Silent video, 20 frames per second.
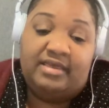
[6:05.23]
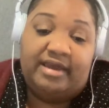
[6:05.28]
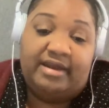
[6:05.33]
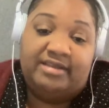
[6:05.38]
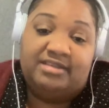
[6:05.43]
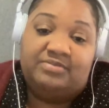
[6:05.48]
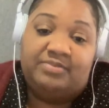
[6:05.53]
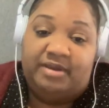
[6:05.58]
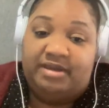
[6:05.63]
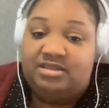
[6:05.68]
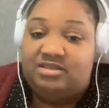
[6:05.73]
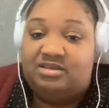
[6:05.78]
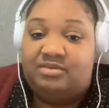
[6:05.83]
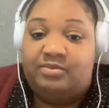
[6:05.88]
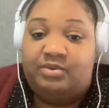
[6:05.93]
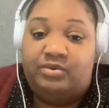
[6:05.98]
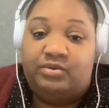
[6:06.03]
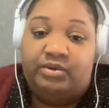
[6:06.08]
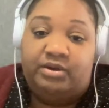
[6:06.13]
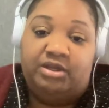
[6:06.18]
that is based
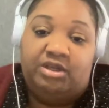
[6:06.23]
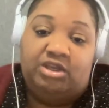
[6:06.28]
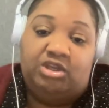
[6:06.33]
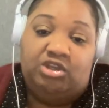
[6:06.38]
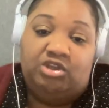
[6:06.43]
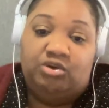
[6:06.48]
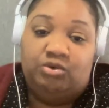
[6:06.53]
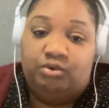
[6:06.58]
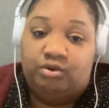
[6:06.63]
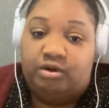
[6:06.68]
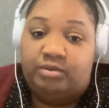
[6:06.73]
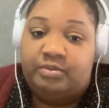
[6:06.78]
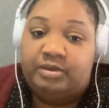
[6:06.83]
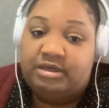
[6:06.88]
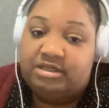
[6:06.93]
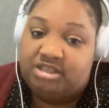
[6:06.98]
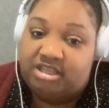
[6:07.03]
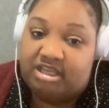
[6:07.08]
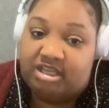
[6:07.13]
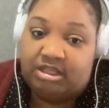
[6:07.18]
upon your
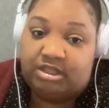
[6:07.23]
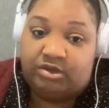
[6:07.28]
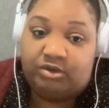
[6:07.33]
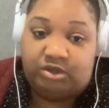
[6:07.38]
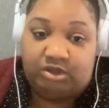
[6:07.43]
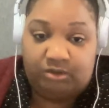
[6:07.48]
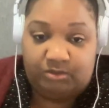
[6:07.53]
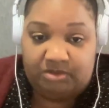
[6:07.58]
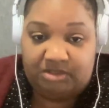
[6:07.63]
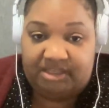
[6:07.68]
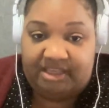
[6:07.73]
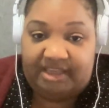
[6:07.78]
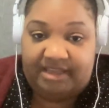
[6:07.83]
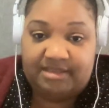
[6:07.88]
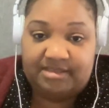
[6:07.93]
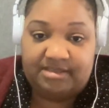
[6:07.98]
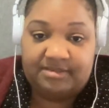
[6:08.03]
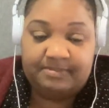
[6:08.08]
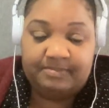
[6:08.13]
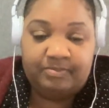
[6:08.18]
particular use
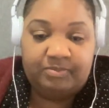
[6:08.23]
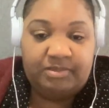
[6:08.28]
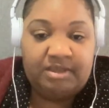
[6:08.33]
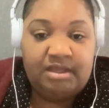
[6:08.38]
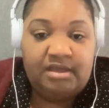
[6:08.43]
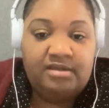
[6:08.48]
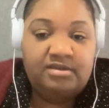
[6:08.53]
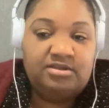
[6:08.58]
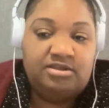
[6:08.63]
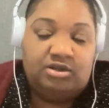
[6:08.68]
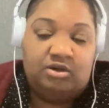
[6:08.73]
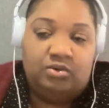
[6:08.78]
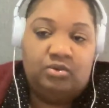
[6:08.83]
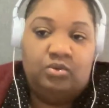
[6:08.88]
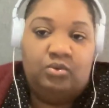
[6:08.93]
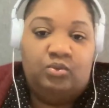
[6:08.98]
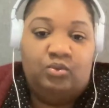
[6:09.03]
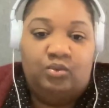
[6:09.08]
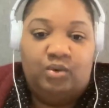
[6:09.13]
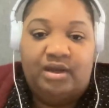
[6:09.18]
case.
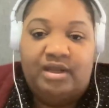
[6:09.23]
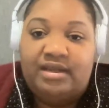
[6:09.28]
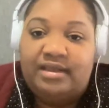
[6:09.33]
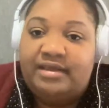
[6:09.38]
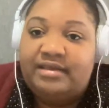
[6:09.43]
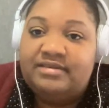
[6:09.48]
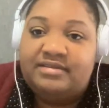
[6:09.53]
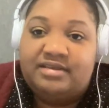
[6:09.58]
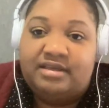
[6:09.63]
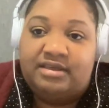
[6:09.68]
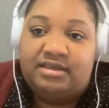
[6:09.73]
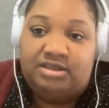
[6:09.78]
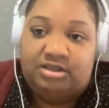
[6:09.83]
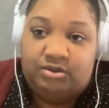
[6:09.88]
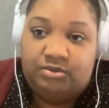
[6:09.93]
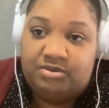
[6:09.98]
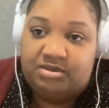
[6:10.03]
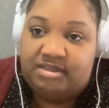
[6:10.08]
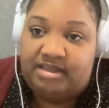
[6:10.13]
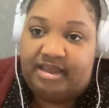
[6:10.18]
So, what is a
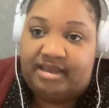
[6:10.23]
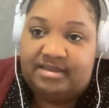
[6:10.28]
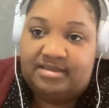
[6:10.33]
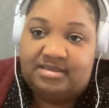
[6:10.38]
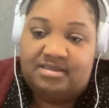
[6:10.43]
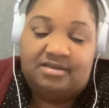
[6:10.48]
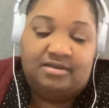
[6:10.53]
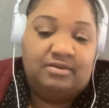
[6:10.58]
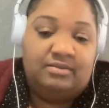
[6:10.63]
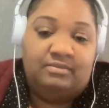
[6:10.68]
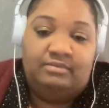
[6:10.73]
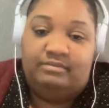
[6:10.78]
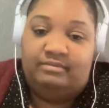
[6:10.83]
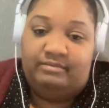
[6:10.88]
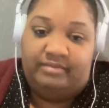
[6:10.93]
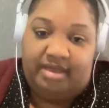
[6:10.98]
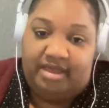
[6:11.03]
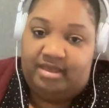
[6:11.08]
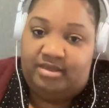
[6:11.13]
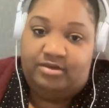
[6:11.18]
use case,
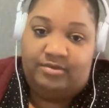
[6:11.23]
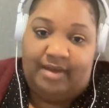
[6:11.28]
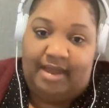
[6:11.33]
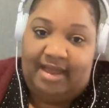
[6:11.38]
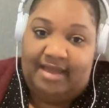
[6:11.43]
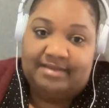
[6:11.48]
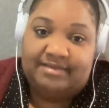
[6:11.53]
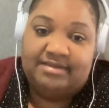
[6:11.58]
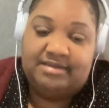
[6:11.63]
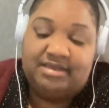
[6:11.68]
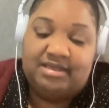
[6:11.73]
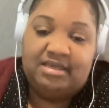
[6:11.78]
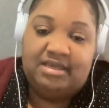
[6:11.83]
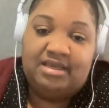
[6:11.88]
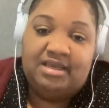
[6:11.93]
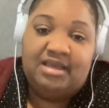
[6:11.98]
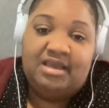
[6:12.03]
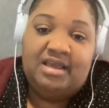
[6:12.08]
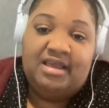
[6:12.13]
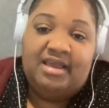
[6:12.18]
may you ask?
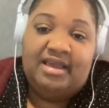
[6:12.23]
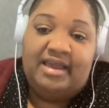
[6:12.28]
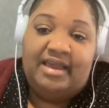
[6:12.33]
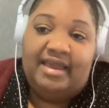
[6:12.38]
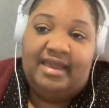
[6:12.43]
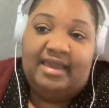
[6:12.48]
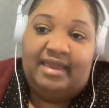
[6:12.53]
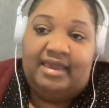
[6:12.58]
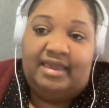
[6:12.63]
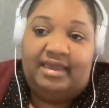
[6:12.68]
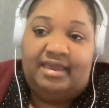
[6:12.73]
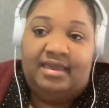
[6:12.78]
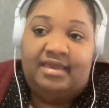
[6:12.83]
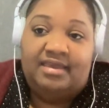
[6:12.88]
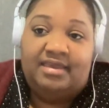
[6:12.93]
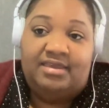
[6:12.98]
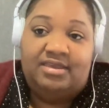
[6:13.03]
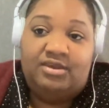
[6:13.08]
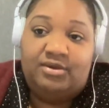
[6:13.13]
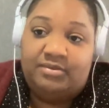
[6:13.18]
A
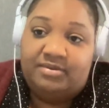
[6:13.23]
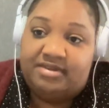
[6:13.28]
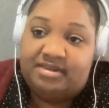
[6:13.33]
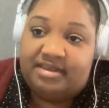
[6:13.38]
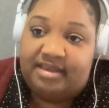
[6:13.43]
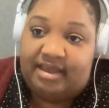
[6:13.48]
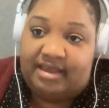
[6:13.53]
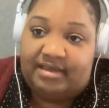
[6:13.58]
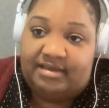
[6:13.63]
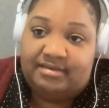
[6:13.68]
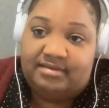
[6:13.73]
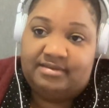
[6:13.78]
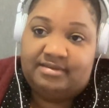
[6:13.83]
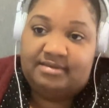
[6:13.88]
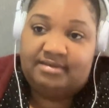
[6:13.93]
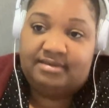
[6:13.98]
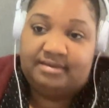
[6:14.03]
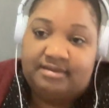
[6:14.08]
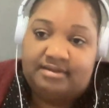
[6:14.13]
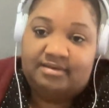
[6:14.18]
use
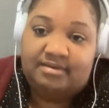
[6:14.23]
case,